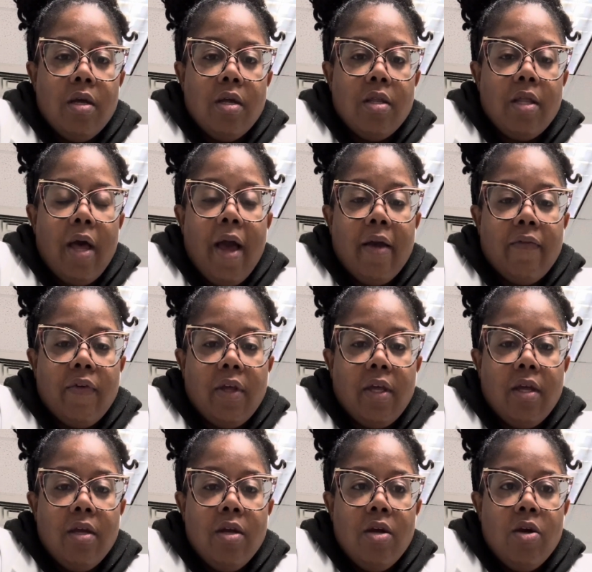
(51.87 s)
IV
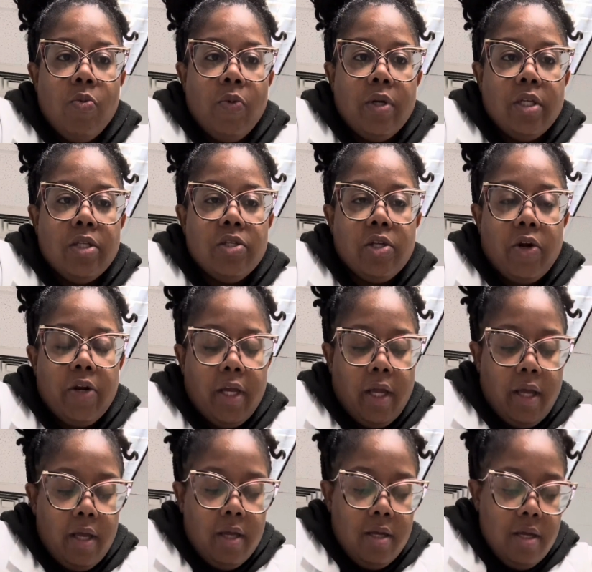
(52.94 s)
when inserting it.